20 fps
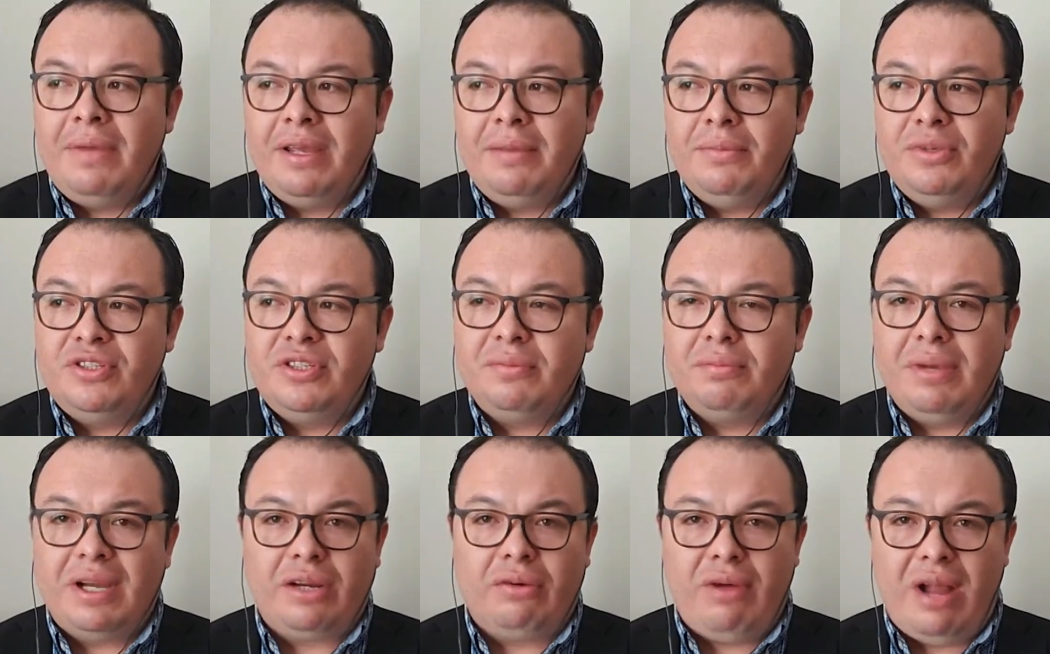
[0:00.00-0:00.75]

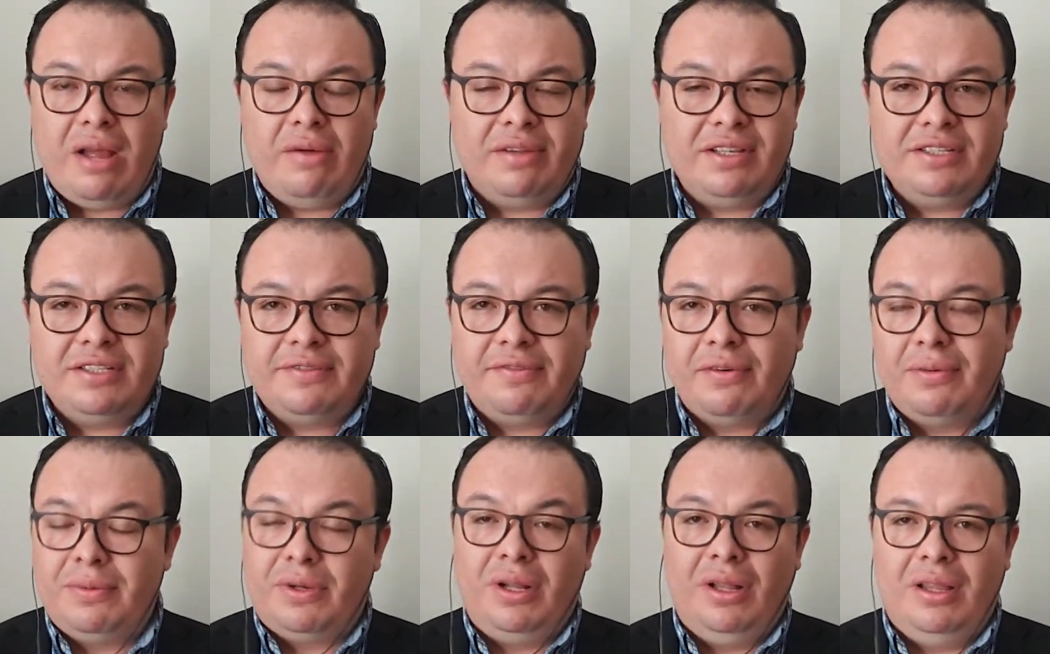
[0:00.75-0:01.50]
music background is
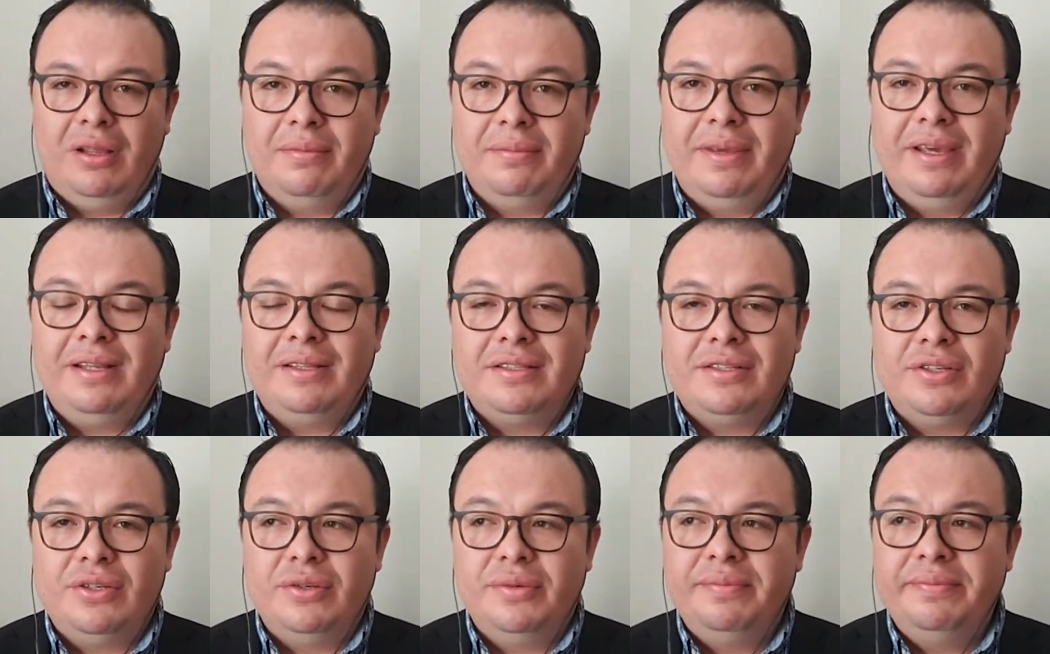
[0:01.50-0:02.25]
from Colombia
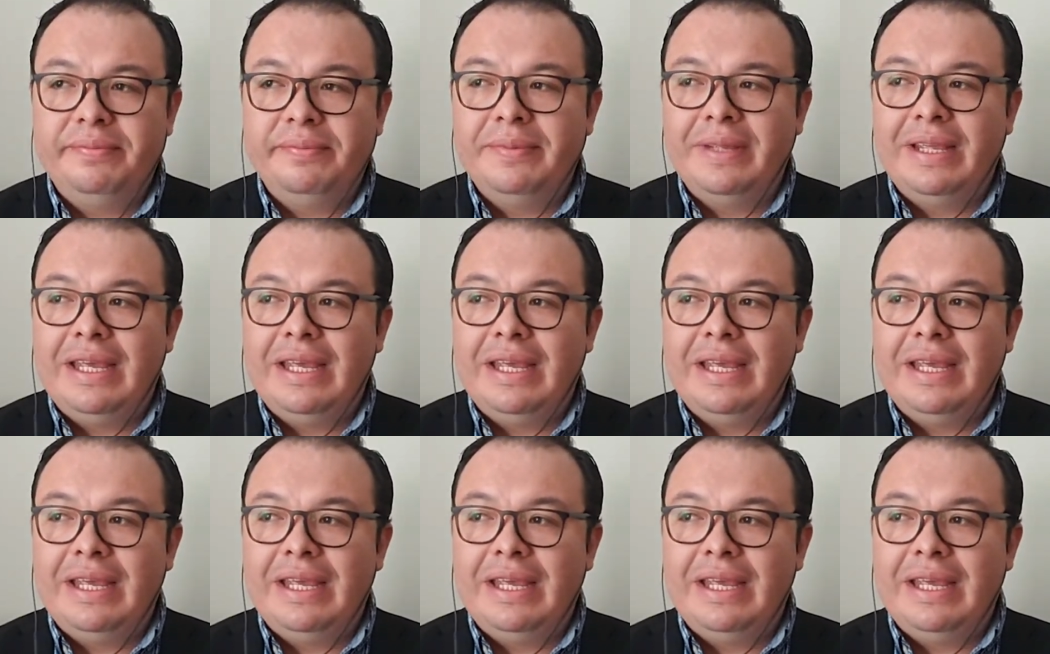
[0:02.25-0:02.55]
too.